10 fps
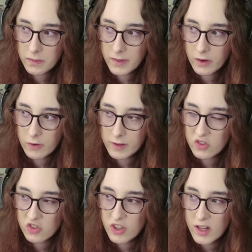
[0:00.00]
they're
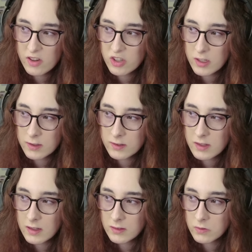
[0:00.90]
exchanging
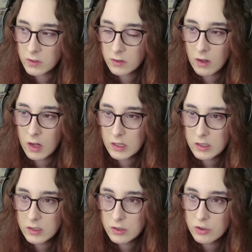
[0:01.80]
scientific
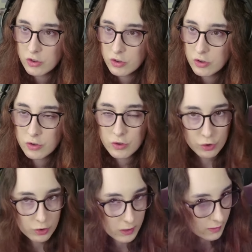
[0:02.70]
knowledge,
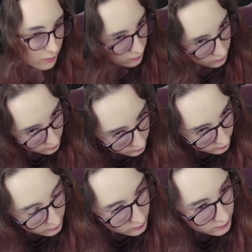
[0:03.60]
or like,
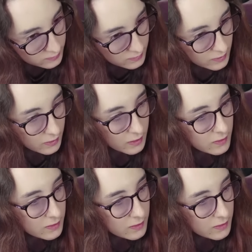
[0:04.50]
stealing